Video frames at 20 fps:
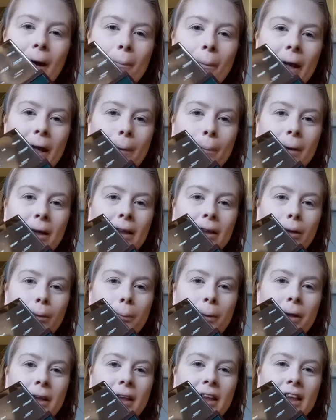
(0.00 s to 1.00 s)
maybe a little
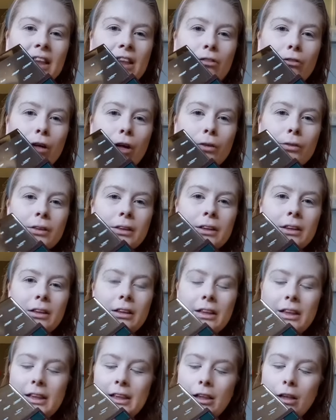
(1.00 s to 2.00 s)
bit of the rose,
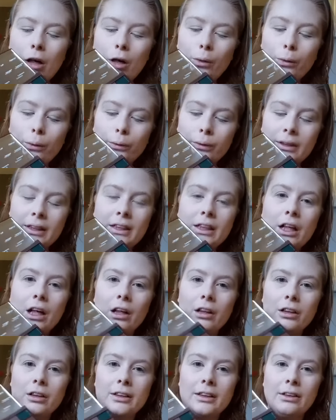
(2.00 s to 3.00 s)
the goldy
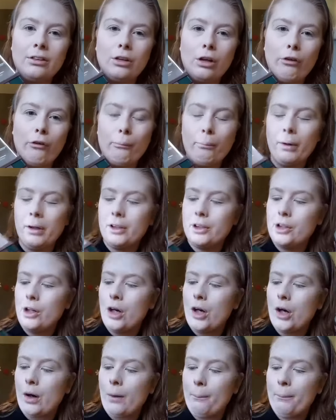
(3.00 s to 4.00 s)
colour, because it'll go with my
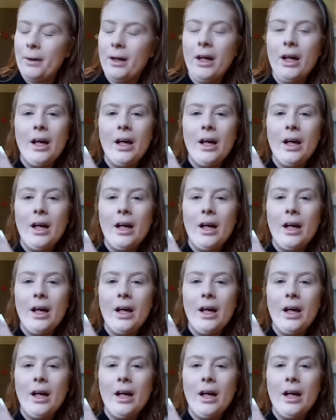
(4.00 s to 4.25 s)
top.